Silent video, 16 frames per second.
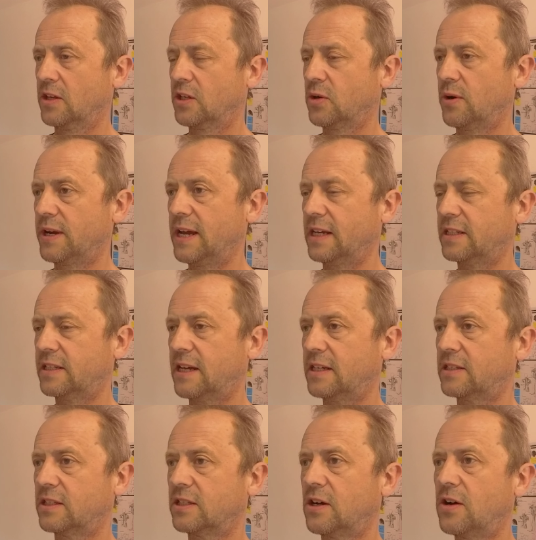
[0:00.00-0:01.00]
So our next
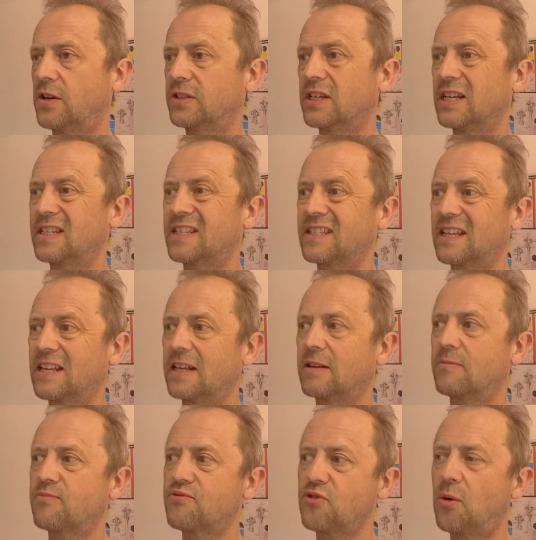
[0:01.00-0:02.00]
exercise is
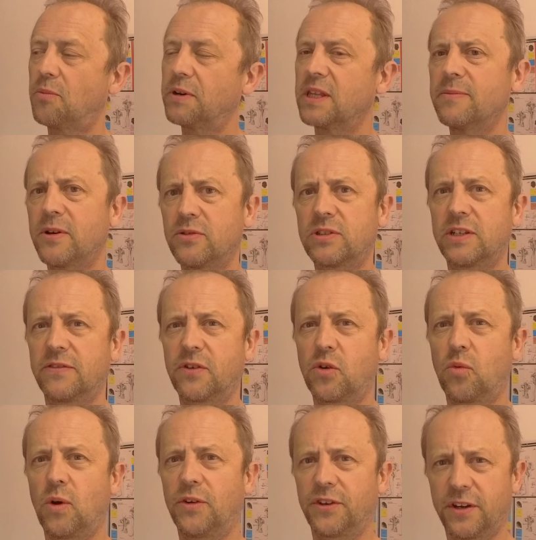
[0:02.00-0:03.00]
probably the most
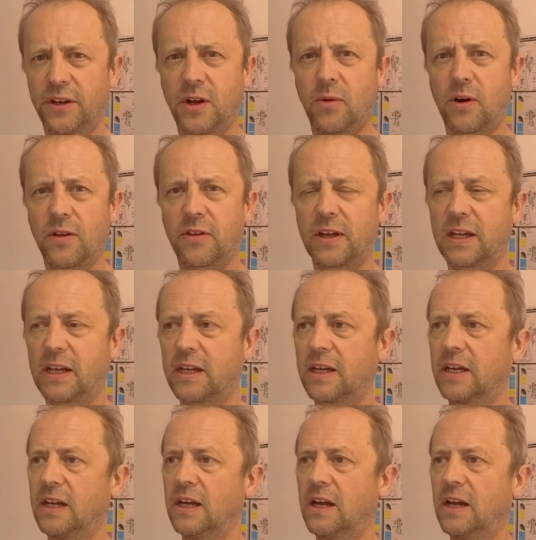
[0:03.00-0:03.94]
difficult one to do, I think.